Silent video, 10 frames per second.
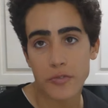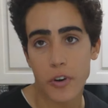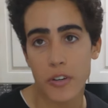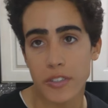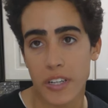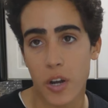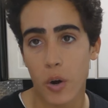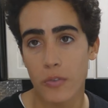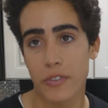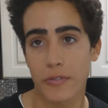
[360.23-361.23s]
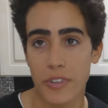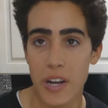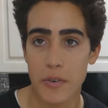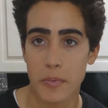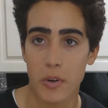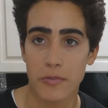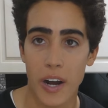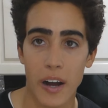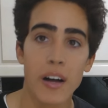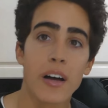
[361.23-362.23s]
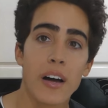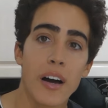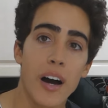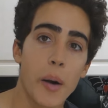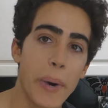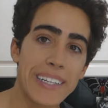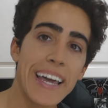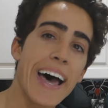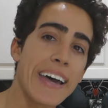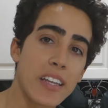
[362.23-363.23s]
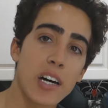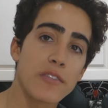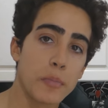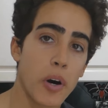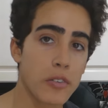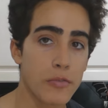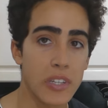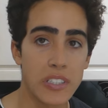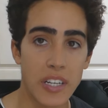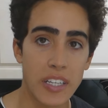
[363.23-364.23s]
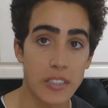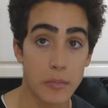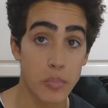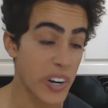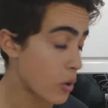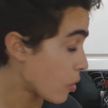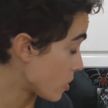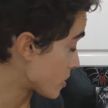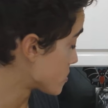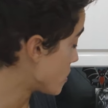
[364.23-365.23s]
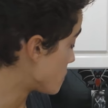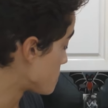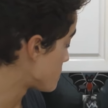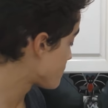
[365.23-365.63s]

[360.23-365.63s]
first and go over the flavor profile. Uh, my dad loved both of these and he's a breadaholic. So